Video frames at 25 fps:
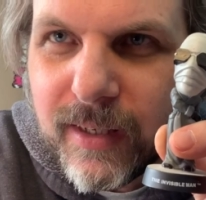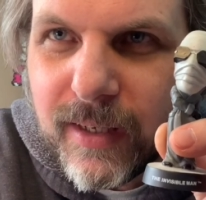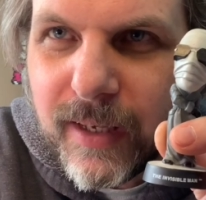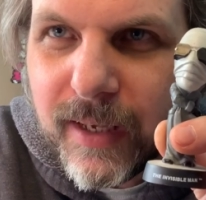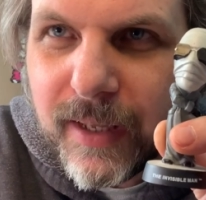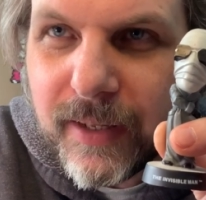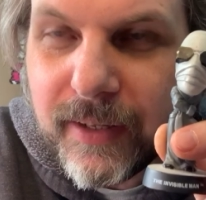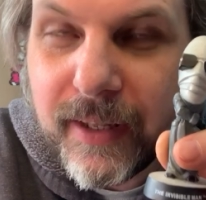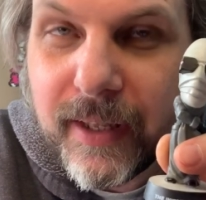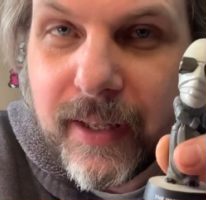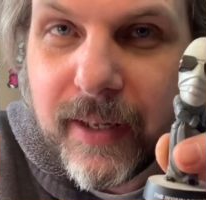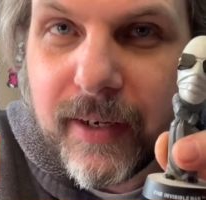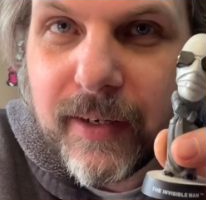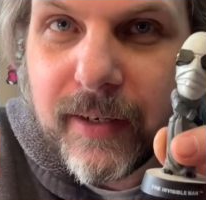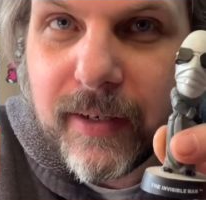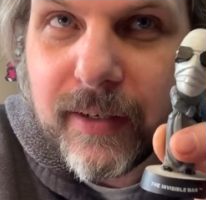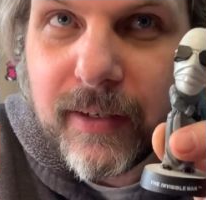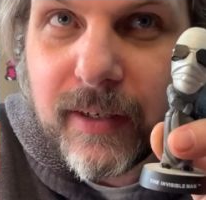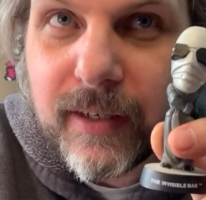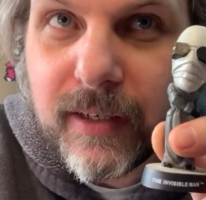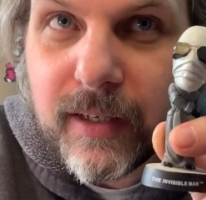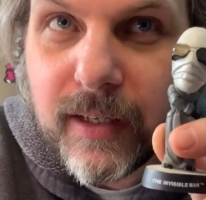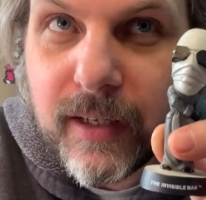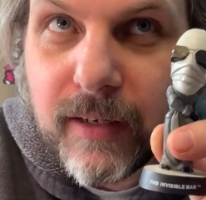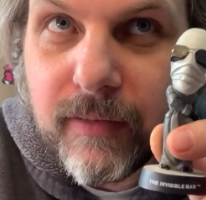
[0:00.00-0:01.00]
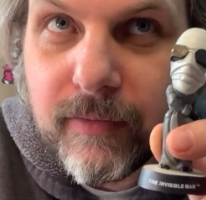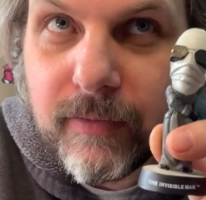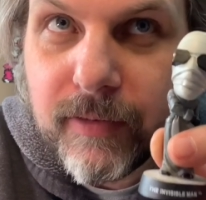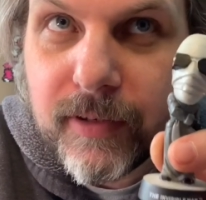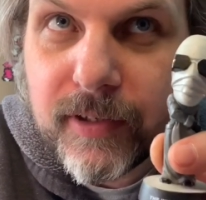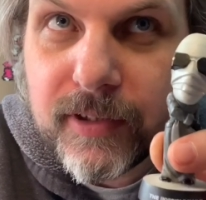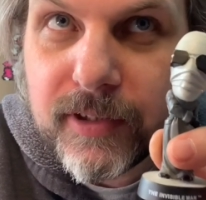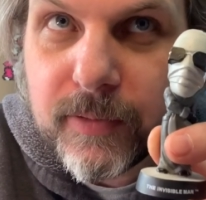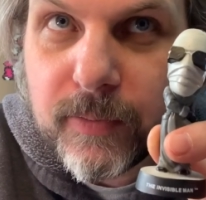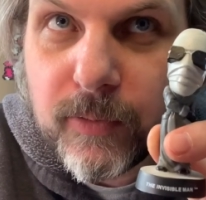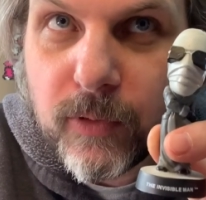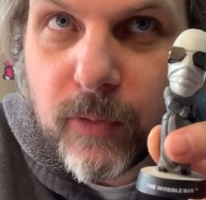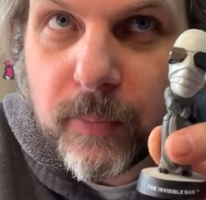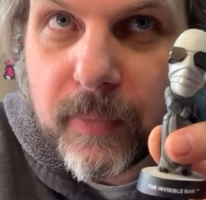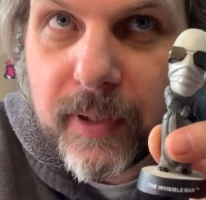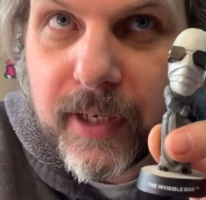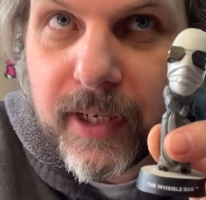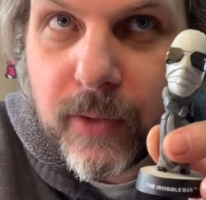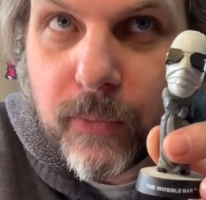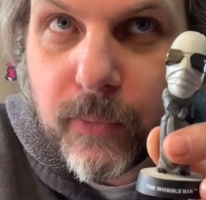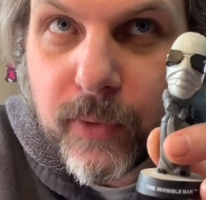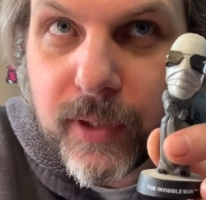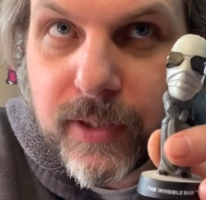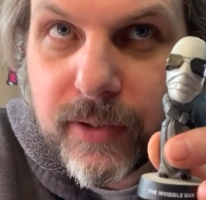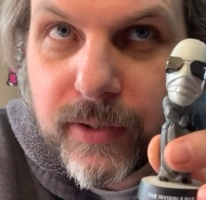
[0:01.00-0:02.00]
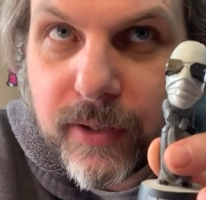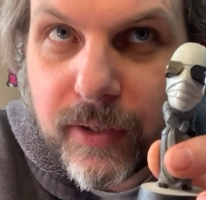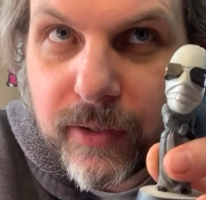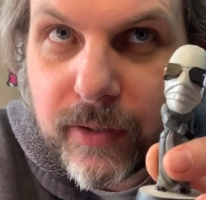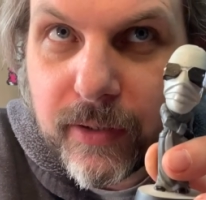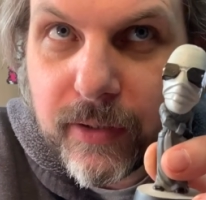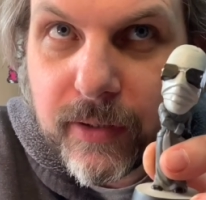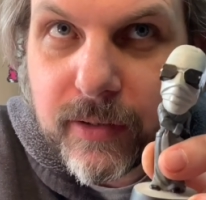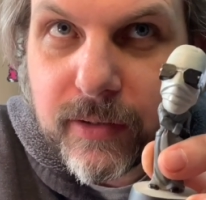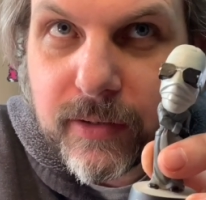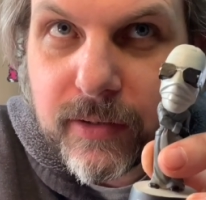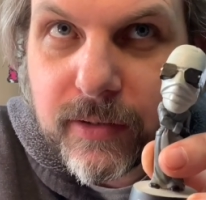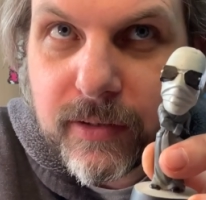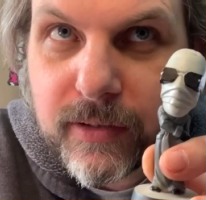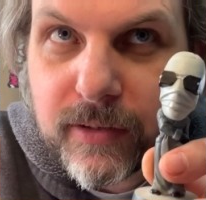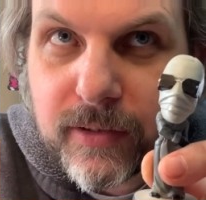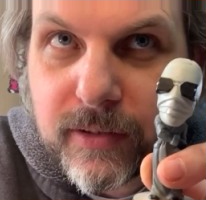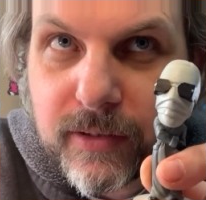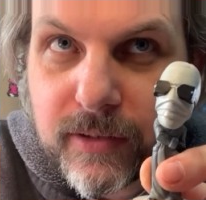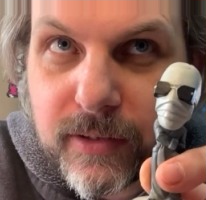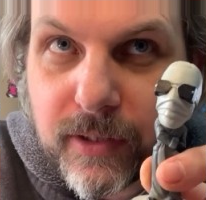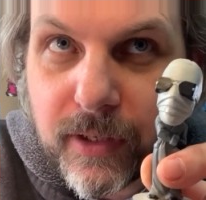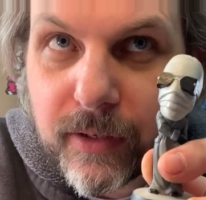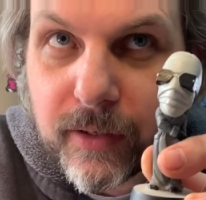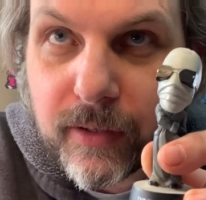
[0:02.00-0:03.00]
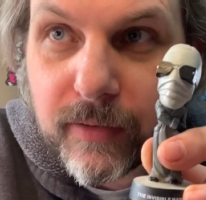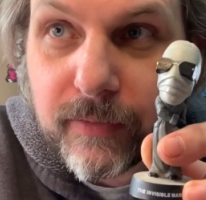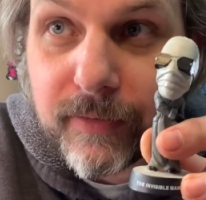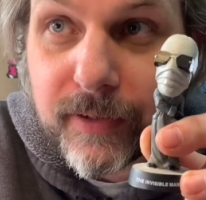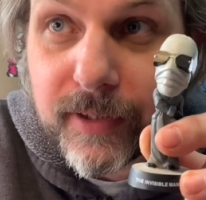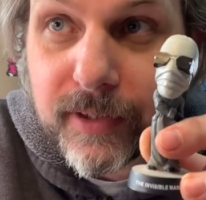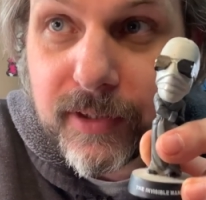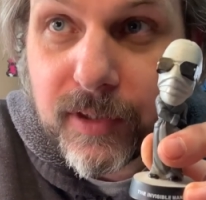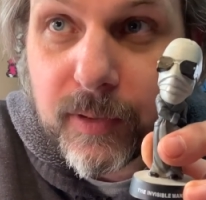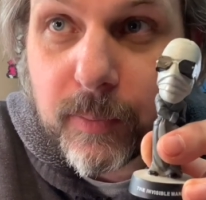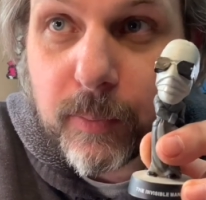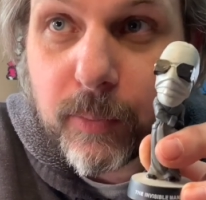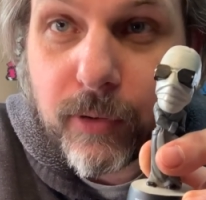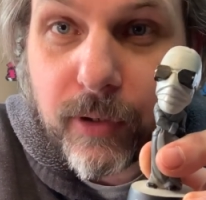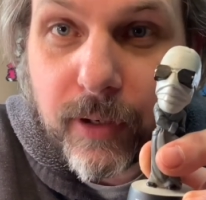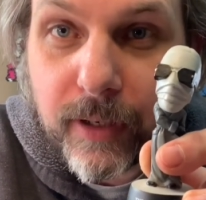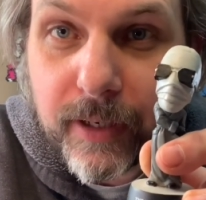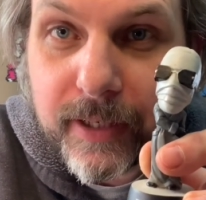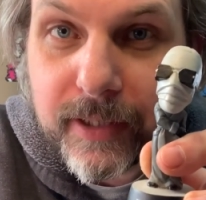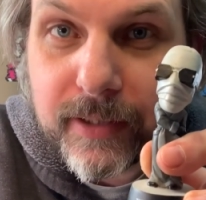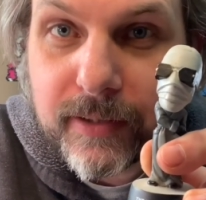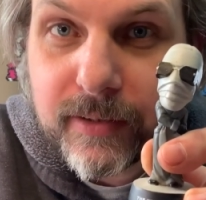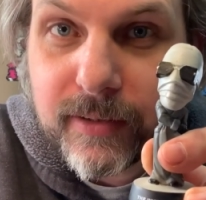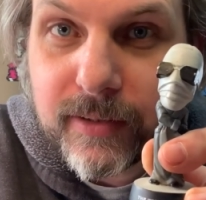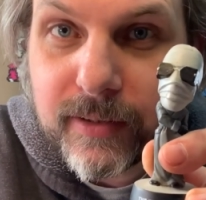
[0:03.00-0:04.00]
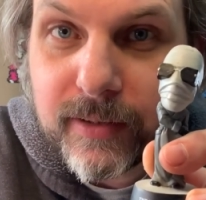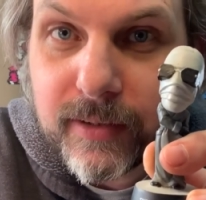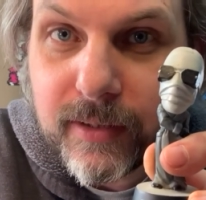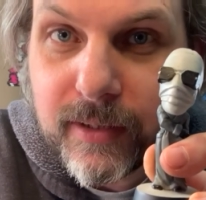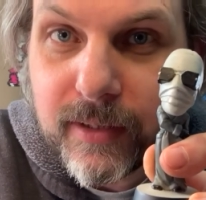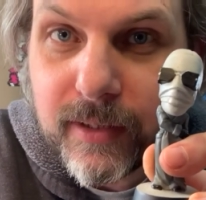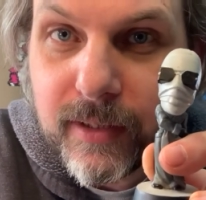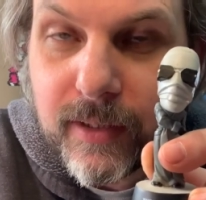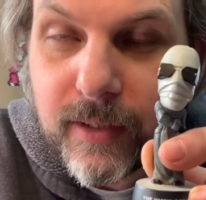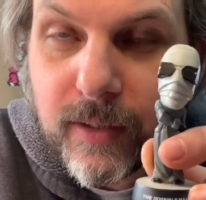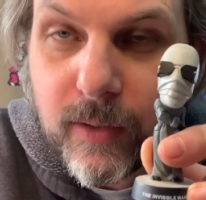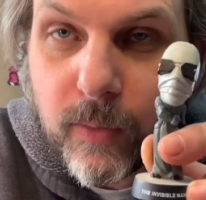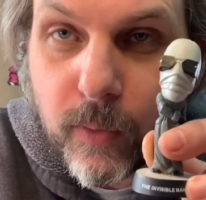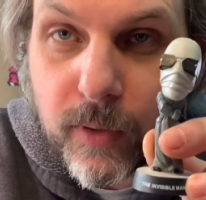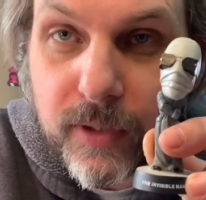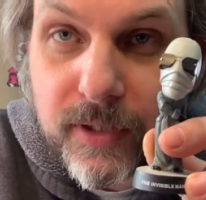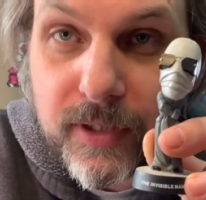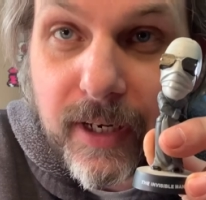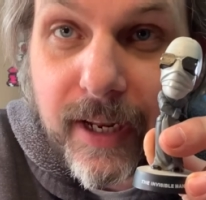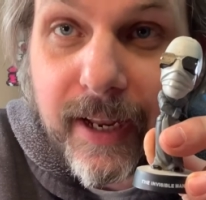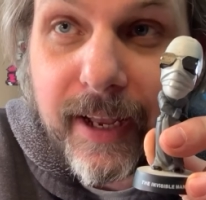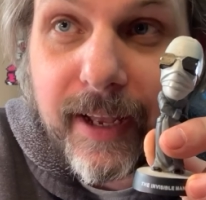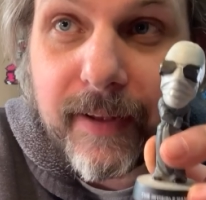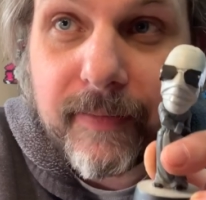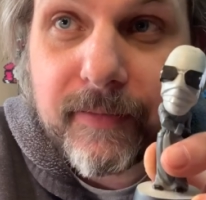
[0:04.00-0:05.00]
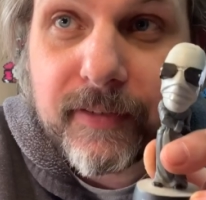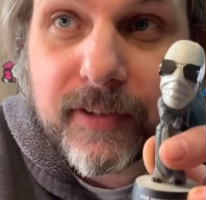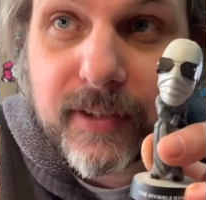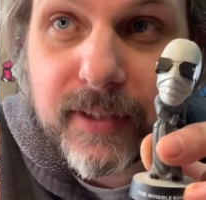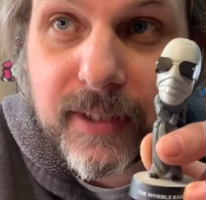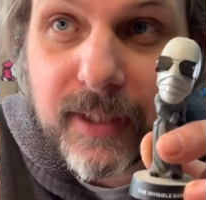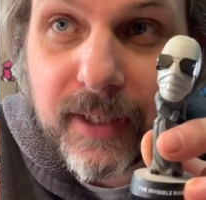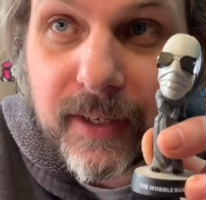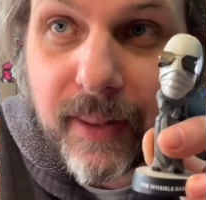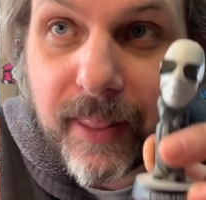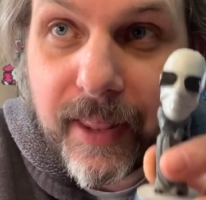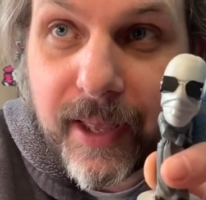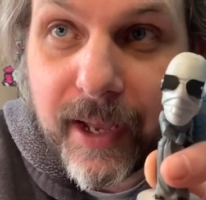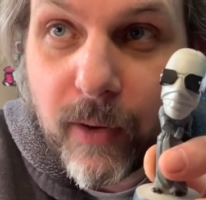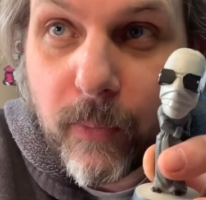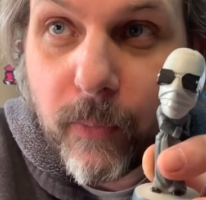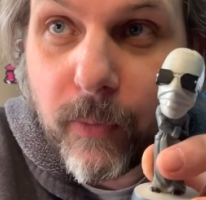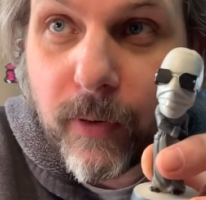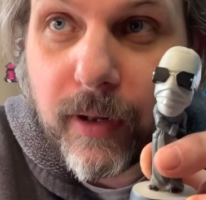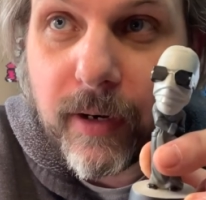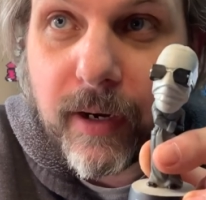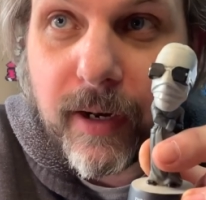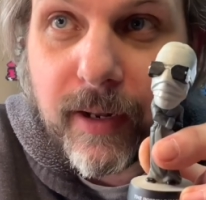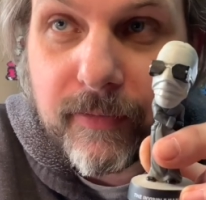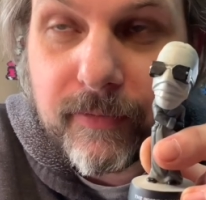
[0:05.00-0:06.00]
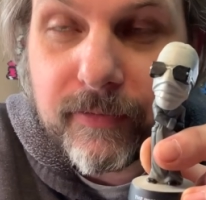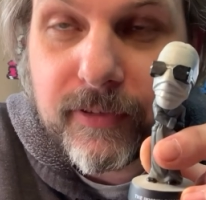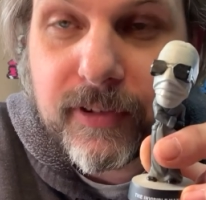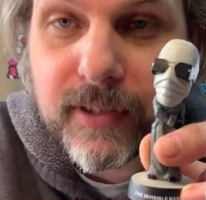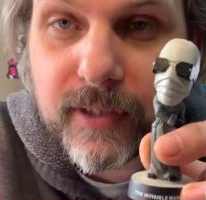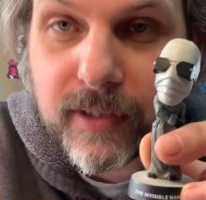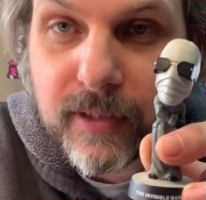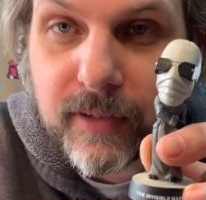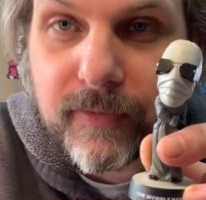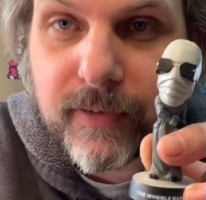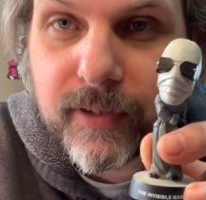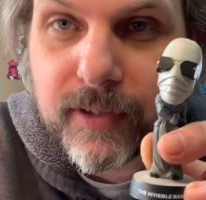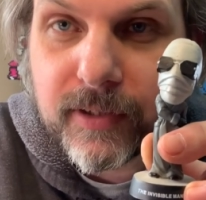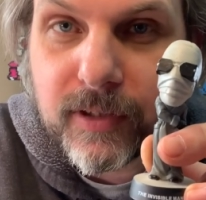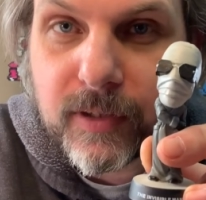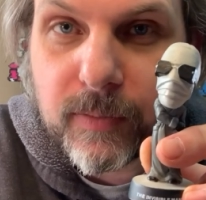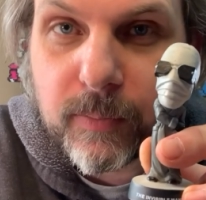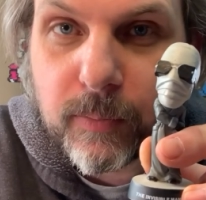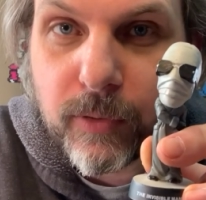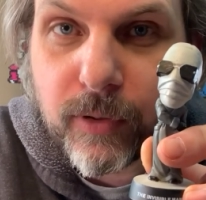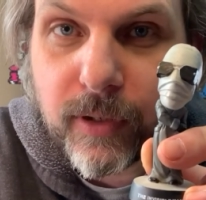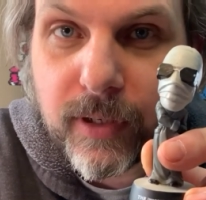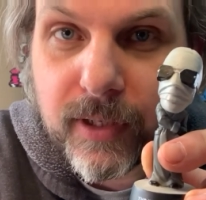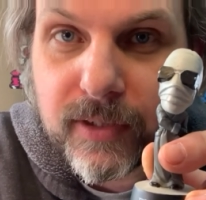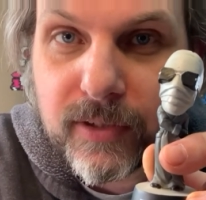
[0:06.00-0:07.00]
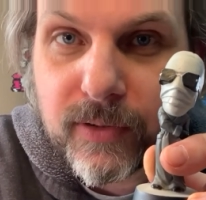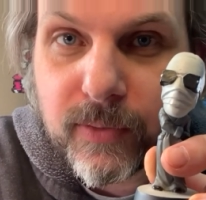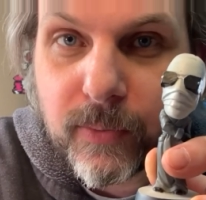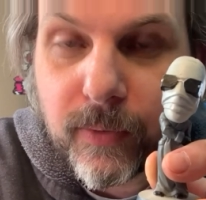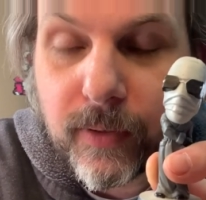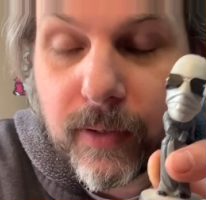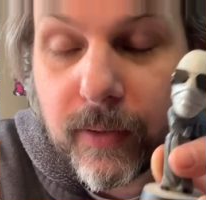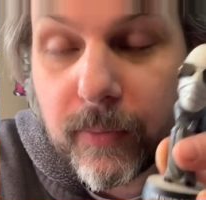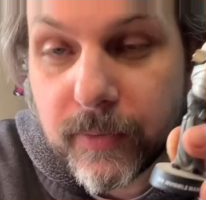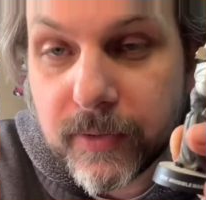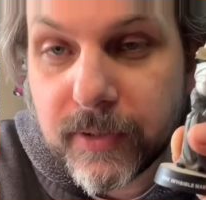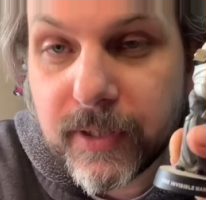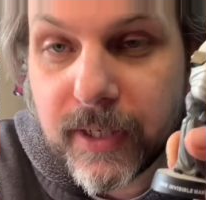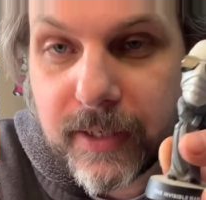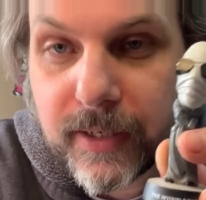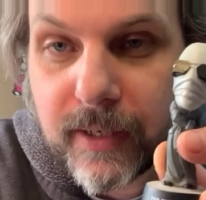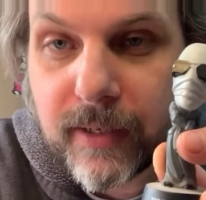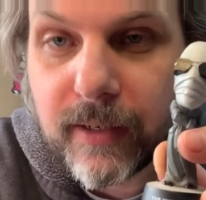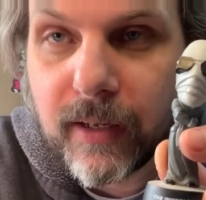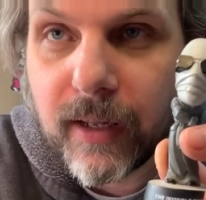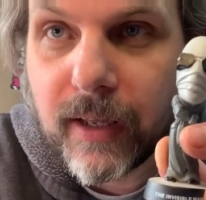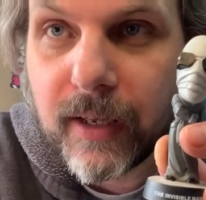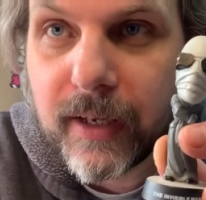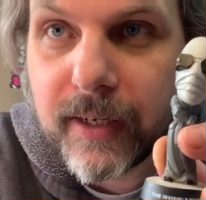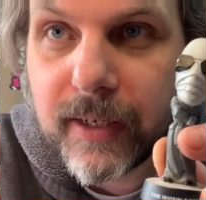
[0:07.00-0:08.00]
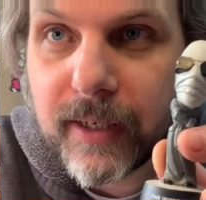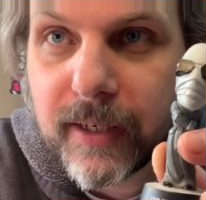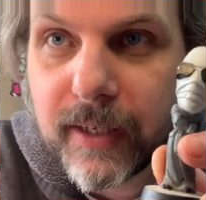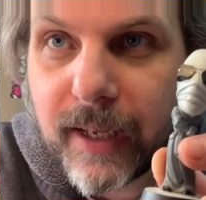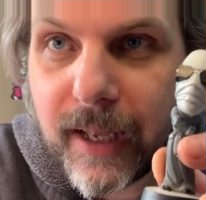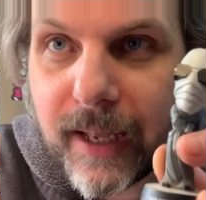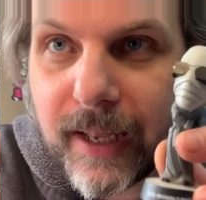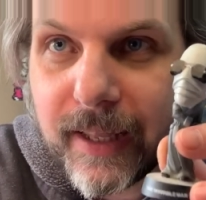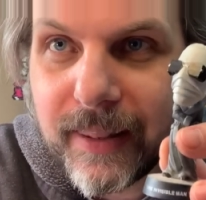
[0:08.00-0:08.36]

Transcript: And then Invisible Man Returns starred Vincent Price, which I have seen that one. I've seen the Vincent Price one, which I did like.